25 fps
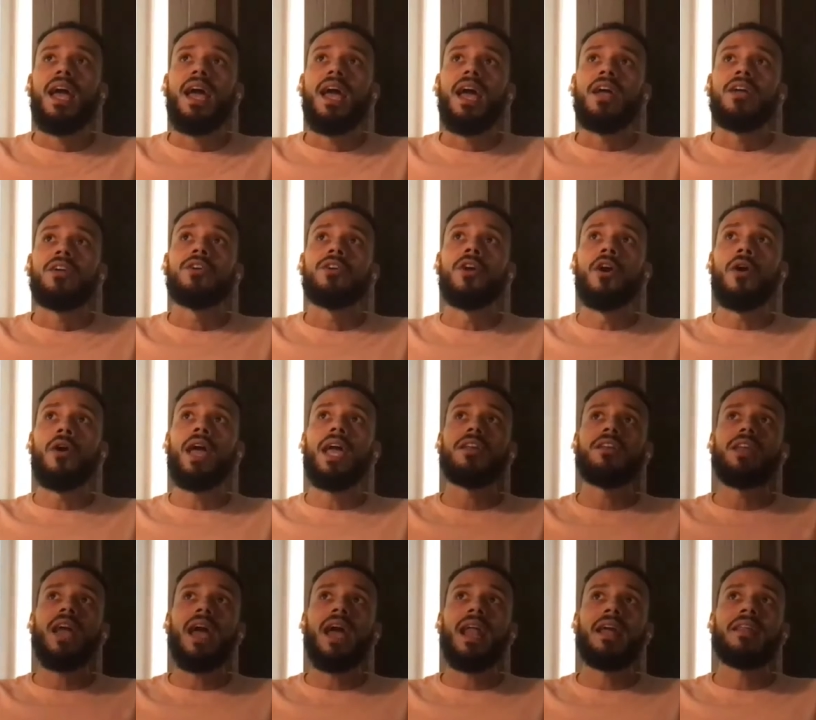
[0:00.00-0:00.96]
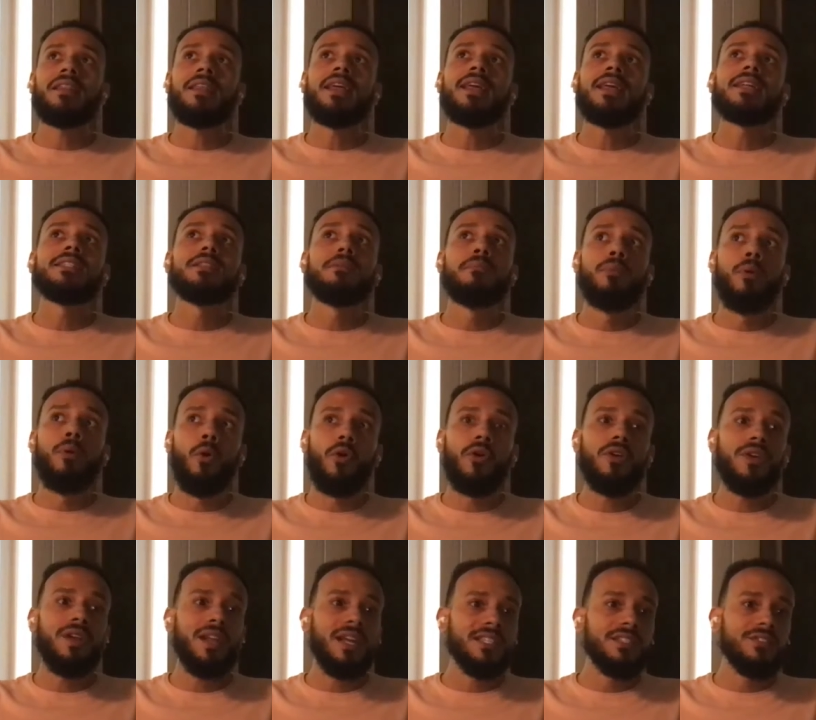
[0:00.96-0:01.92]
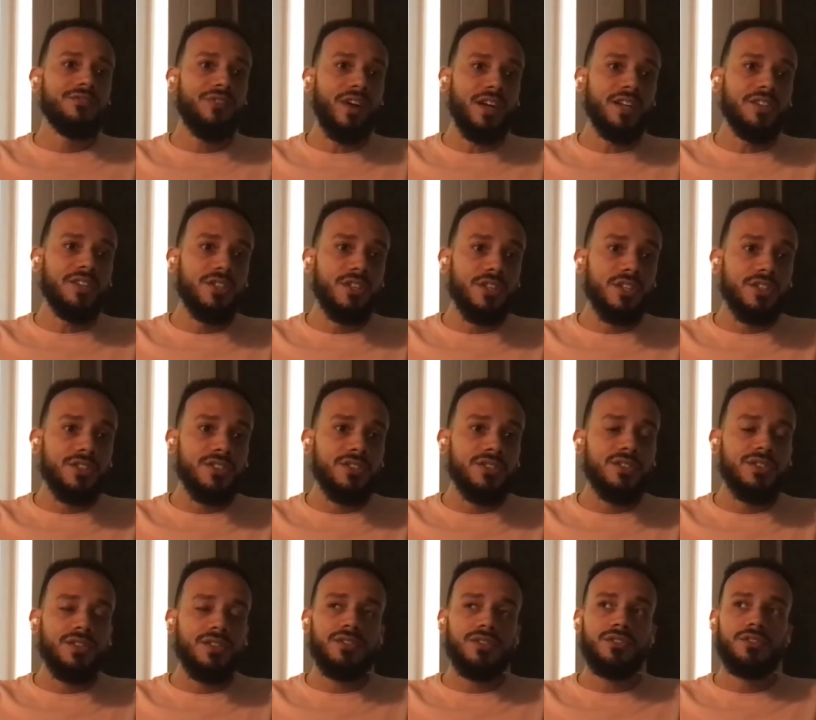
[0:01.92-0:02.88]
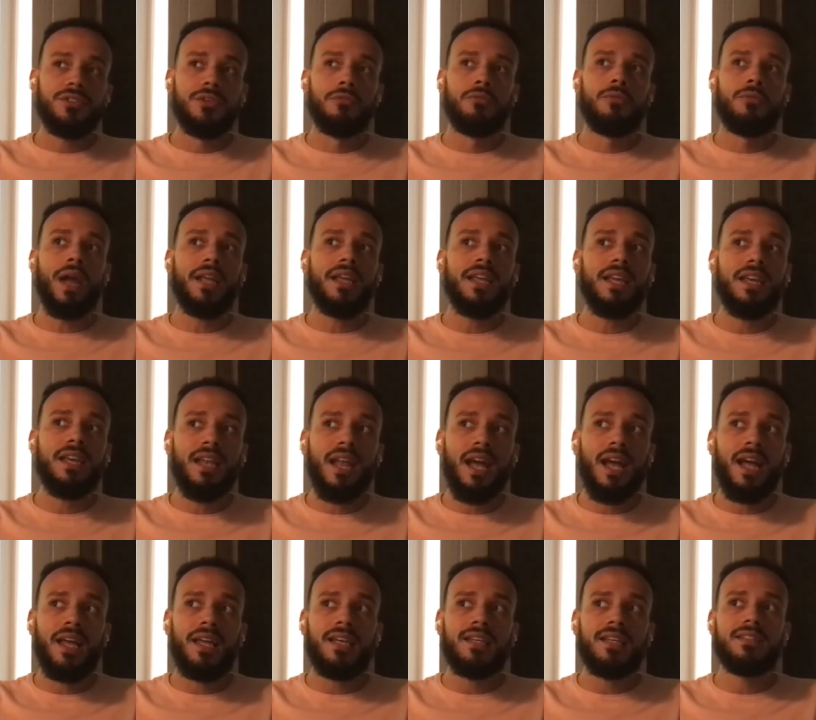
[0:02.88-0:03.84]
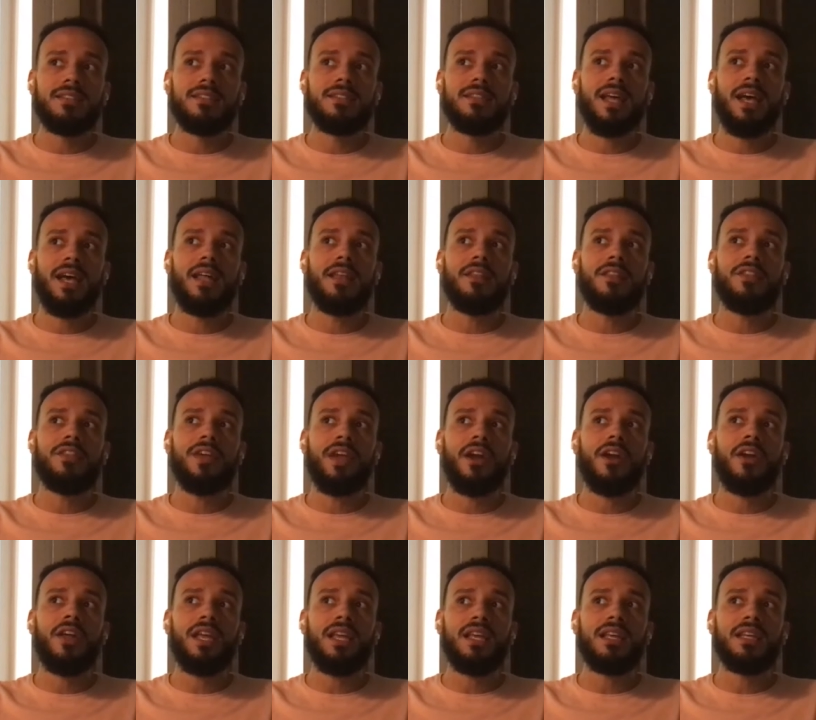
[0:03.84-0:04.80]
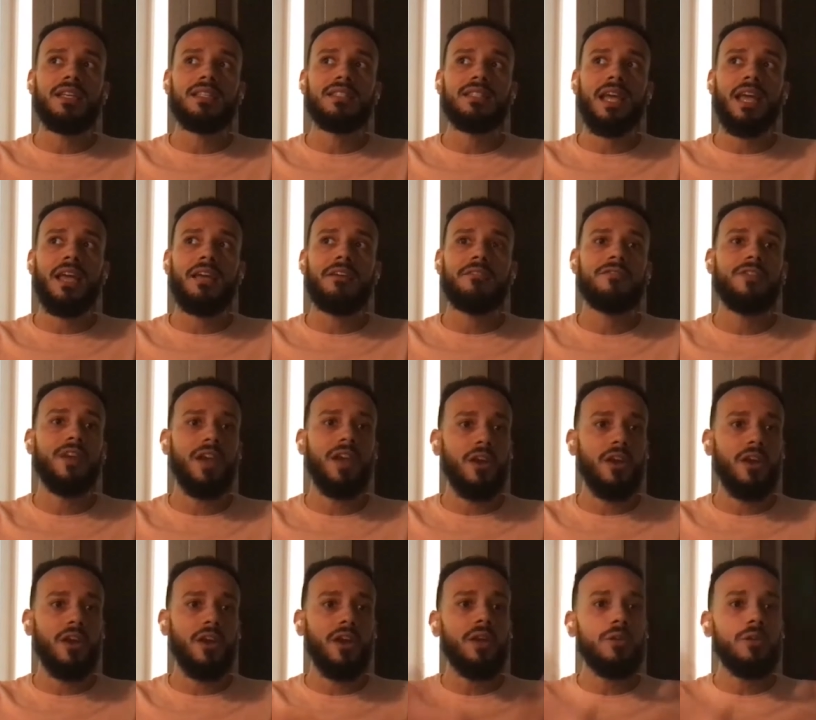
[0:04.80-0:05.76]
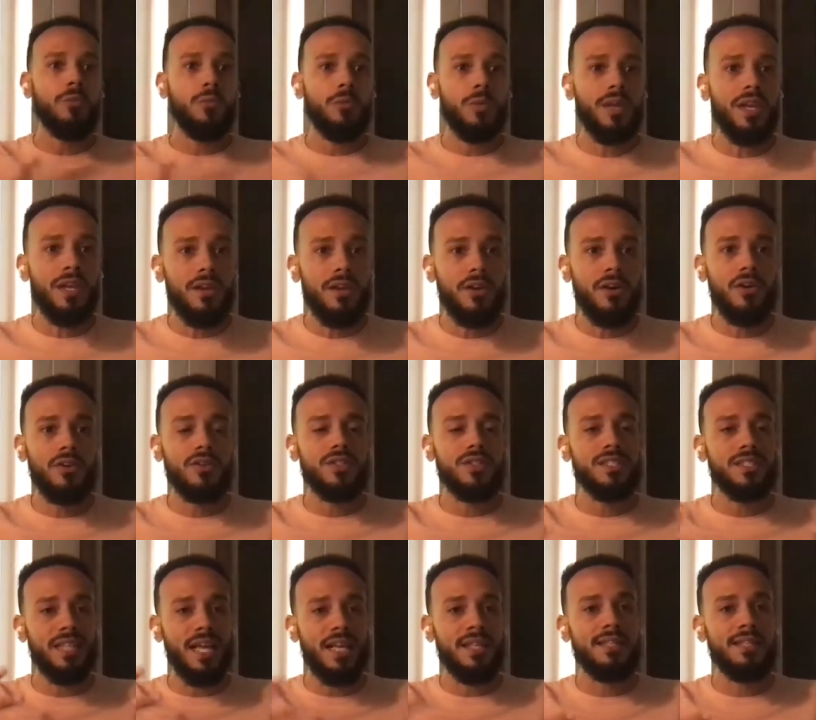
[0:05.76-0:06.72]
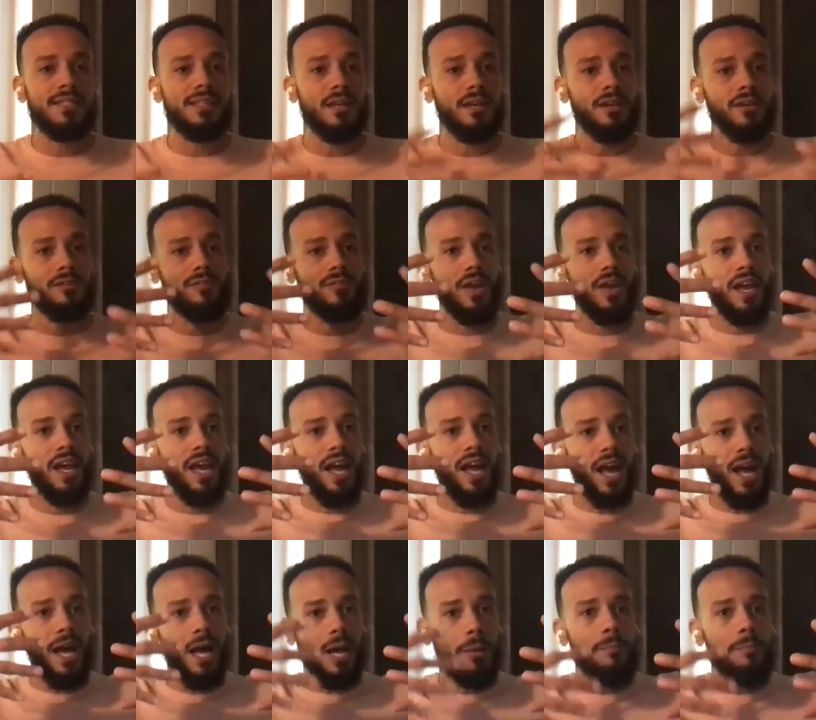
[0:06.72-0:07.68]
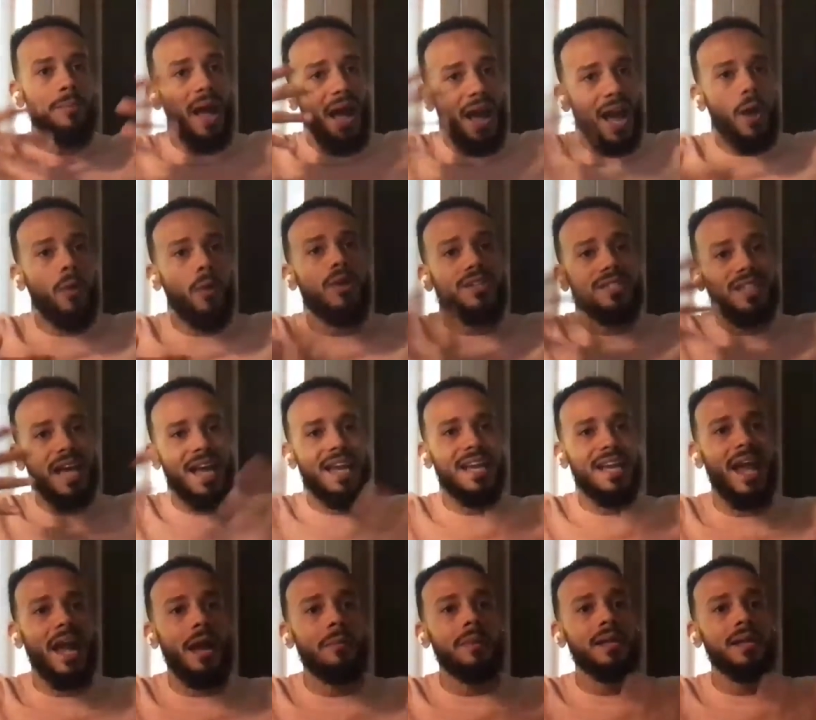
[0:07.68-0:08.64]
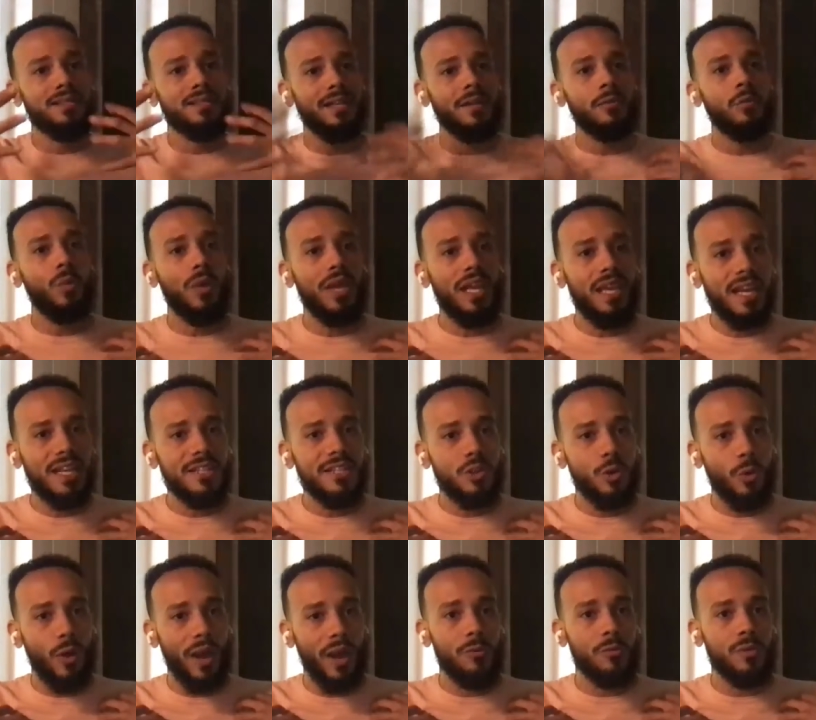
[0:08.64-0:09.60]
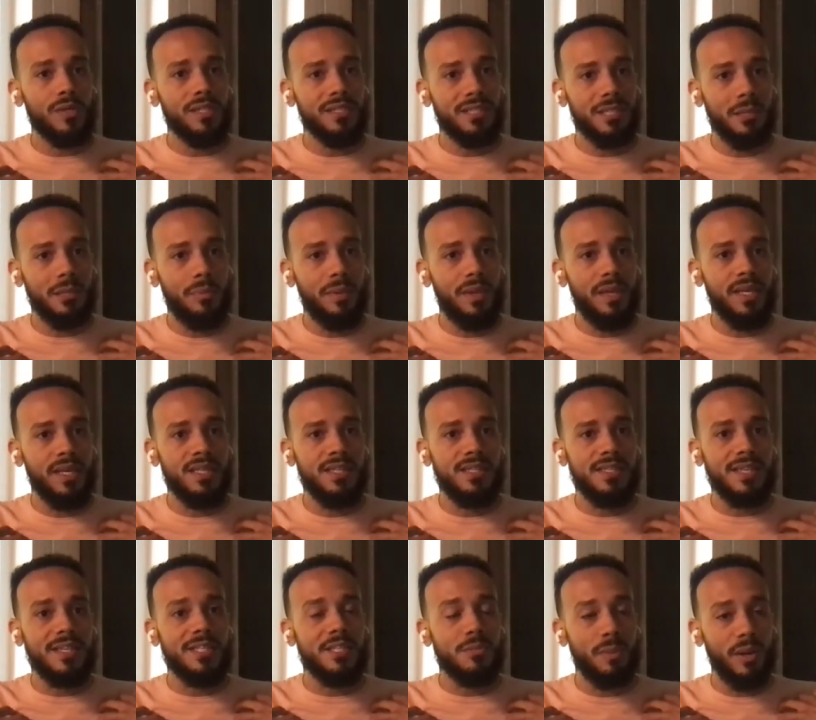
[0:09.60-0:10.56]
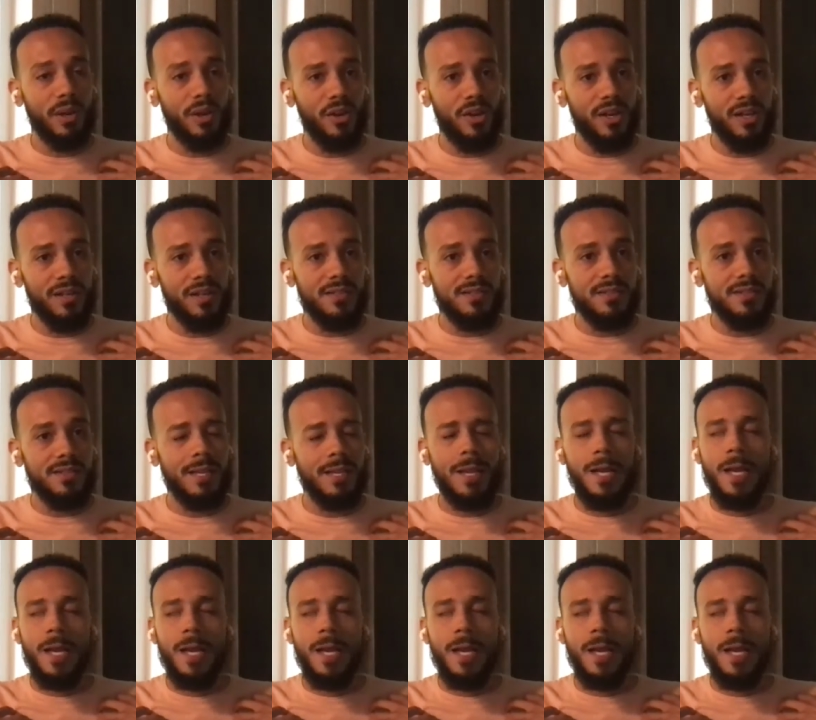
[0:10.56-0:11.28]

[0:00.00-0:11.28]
You know, and I think it's important as funders to recognize that there is a very real sense of power dynamics that we as grant recipients experience.